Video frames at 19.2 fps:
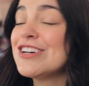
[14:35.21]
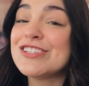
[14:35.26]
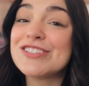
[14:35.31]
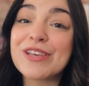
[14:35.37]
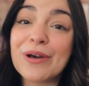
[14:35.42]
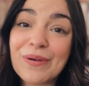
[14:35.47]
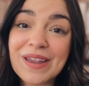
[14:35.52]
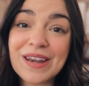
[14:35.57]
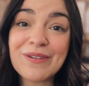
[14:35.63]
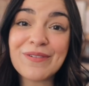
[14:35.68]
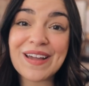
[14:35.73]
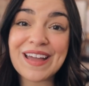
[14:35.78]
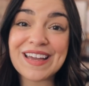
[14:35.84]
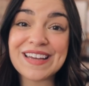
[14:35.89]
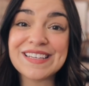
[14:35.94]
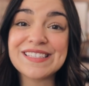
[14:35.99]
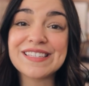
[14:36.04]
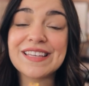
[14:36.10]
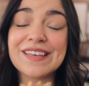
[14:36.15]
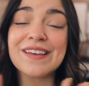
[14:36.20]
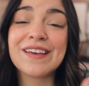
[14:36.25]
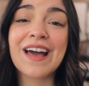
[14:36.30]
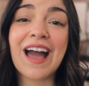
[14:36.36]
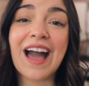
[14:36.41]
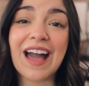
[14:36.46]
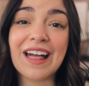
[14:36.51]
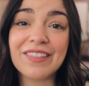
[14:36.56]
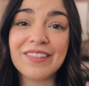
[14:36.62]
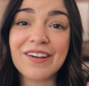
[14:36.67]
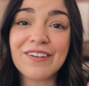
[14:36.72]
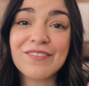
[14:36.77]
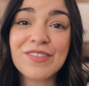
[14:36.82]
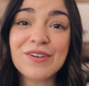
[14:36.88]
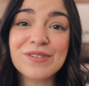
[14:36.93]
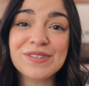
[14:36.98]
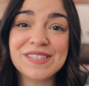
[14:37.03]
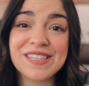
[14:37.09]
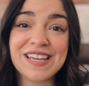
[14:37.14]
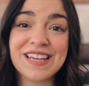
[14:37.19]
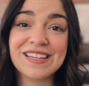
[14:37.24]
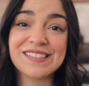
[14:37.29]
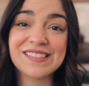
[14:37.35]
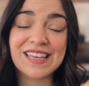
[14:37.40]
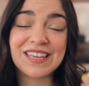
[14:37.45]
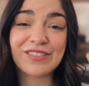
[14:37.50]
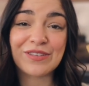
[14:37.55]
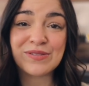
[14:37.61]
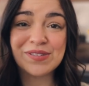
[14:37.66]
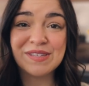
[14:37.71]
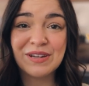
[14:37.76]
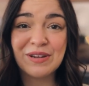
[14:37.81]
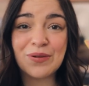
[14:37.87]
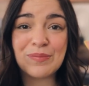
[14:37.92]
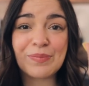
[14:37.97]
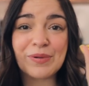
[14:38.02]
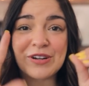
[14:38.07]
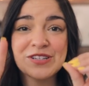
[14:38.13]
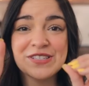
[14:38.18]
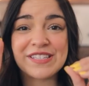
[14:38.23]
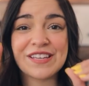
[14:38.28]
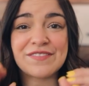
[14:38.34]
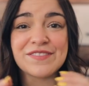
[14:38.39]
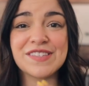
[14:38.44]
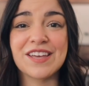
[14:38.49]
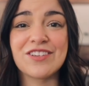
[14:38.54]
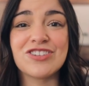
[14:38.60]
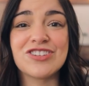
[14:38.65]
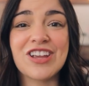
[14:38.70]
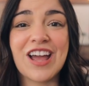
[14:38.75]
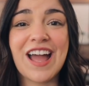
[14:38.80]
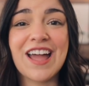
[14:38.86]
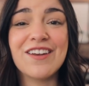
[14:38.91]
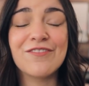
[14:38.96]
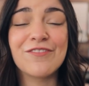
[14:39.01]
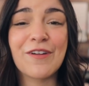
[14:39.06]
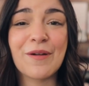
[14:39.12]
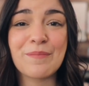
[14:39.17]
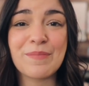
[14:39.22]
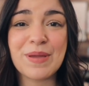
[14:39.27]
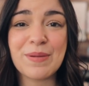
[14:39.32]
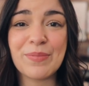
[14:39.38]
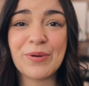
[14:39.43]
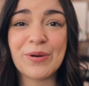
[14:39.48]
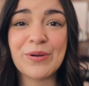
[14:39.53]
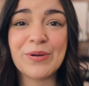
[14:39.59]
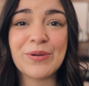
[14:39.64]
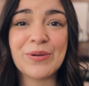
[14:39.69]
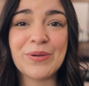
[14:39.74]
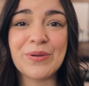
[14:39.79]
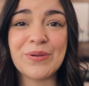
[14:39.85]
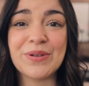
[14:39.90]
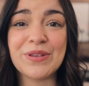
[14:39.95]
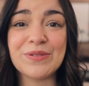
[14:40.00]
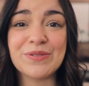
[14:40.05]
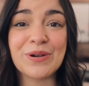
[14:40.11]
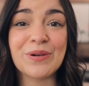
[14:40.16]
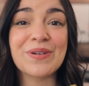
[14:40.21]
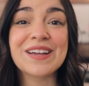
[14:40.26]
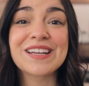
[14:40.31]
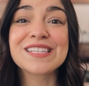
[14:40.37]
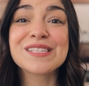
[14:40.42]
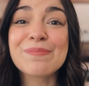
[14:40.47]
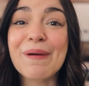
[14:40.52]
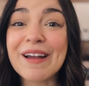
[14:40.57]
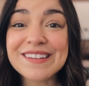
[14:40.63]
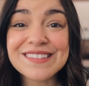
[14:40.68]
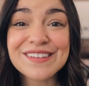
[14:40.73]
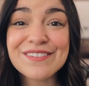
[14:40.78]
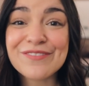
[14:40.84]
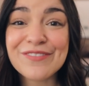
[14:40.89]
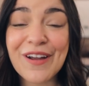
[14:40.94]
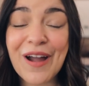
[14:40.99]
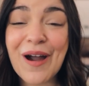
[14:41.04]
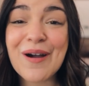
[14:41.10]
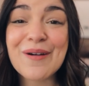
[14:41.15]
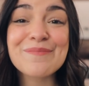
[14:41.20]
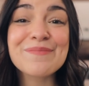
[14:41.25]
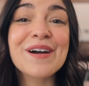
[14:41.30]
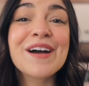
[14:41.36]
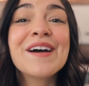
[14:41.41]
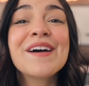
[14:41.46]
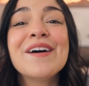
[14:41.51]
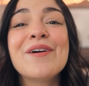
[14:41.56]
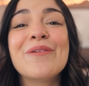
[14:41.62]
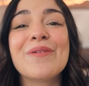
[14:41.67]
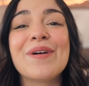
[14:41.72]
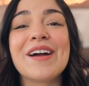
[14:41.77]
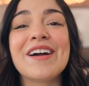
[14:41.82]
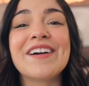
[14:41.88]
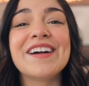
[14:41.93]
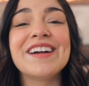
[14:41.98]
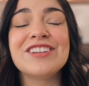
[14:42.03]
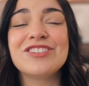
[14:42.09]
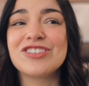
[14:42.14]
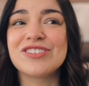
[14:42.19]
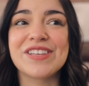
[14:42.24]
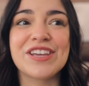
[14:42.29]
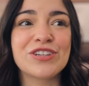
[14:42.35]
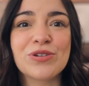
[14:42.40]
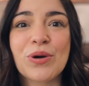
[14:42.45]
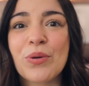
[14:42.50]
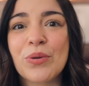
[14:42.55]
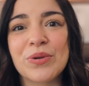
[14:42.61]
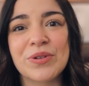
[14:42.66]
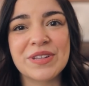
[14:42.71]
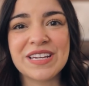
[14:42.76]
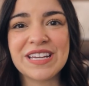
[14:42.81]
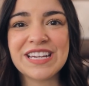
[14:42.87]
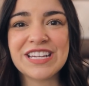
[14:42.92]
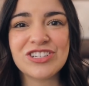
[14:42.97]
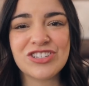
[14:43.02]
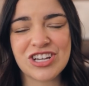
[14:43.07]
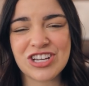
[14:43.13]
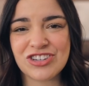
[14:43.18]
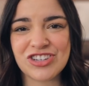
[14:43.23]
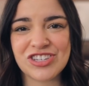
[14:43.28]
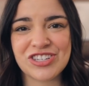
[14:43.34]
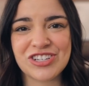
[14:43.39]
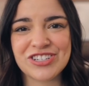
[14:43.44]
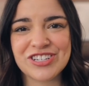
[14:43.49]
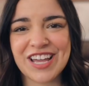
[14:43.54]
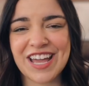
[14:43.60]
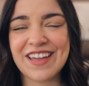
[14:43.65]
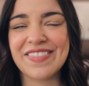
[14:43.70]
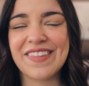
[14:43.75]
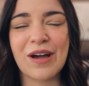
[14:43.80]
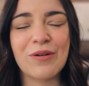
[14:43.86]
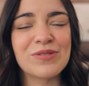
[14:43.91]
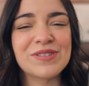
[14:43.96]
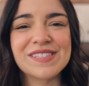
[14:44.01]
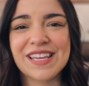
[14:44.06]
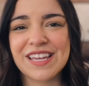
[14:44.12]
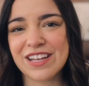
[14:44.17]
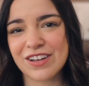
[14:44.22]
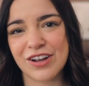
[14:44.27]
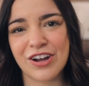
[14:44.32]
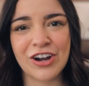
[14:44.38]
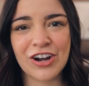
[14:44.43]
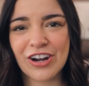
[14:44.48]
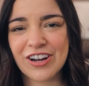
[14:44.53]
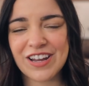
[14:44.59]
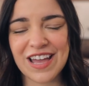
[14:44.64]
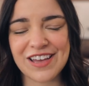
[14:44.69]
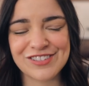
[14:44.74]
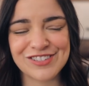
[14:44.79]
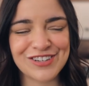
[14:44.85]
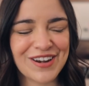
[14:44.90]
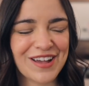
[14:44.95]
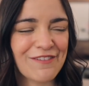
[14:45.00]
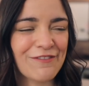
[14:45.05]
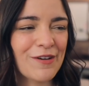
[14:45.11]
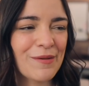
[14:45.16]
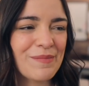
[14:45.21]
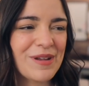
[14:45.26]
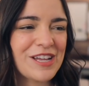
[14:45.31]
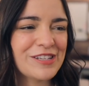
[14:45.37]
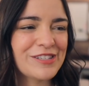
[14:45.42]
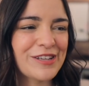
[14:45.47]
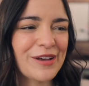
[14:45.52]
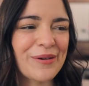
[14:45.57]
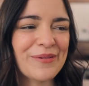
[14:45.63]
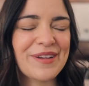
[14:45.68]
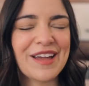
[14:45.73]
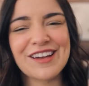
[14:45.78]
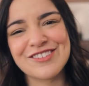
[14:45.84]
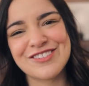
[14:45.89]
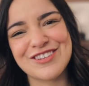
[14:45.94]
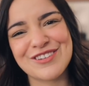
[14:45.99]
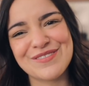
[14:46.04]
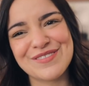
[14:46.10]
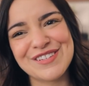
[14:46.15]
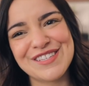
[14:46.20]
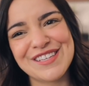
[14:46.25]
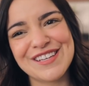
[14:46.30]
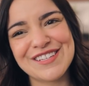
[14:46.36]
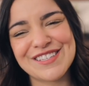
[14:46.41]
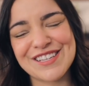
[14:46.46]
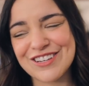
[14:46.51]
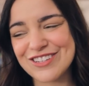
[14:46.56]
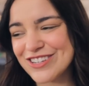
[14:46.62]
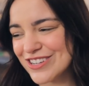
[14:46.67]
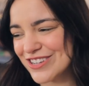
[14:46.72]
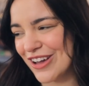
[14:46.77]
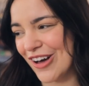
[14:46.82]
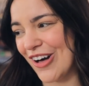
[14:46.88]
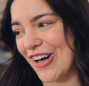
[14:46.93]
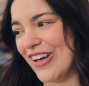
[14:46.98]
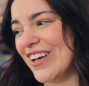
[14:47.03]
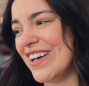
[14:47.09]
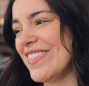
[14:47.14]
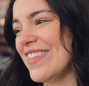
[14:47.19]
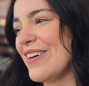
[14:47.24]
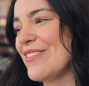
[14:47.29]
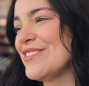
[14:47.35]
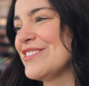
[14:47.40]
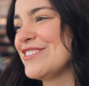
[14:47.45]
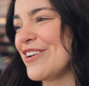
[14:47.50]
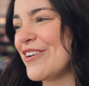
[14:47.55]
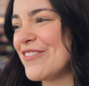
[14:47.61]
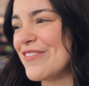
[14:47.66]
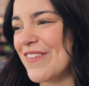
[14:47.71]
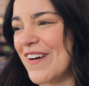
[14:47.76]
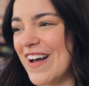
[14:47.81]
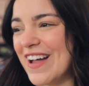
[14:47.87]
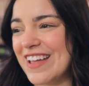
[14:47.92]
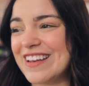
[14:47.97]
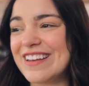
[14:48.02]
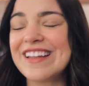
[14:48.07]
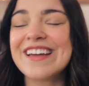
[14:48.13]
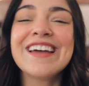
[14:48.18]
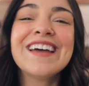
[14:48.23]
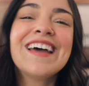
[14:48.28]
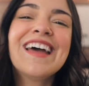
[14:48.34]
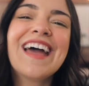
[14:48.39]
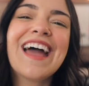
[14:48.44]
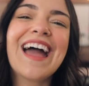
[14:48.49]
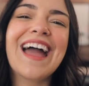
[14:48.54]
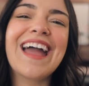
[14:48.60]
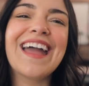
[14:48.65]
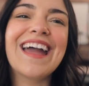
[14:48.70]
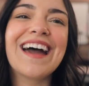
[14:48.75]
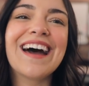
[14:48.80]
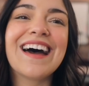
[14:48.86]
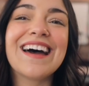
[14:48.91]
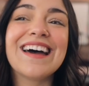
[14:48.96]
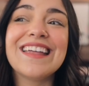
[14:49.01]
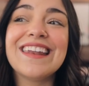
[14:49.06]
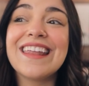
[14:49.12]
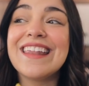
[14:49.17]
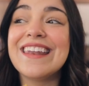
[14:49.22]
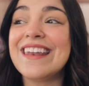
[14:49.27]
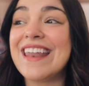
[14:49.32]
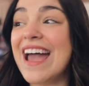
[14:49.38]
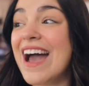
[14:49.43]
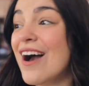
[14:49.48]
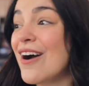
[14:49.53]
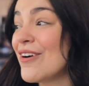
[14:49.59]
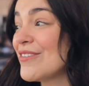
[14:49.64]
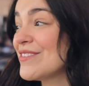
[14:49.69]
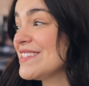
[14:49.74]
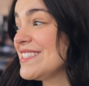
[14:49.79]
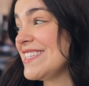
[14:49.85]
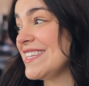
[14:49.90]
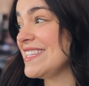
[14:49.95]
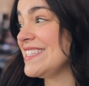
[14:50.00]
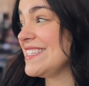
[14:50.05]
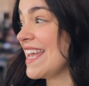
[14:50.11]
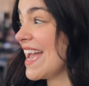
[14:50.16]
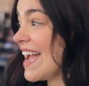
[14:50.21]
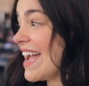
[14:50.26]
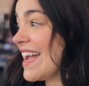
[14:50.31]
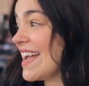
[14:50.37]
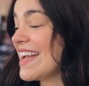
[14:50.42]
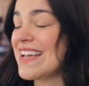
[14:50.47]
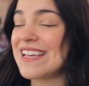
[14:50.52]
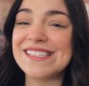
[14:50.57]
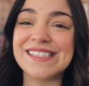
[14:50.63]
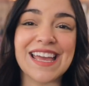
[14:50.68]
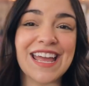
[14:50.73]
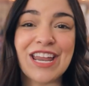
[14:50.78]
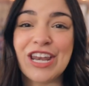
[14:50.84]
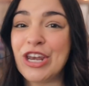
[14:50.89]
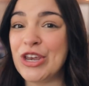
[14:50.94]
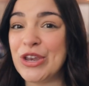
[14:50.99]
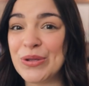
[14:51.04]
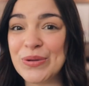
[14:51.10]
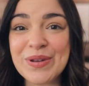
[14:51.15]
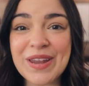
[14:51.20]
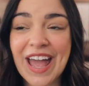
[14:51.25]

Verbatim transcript: So anyways, I love those things like those little bursts of sunshine from people who you don't expect it from where it just like totally changes your day and that was like her yesterday for me so yeah she was such a doll and that was so fun and now today is a new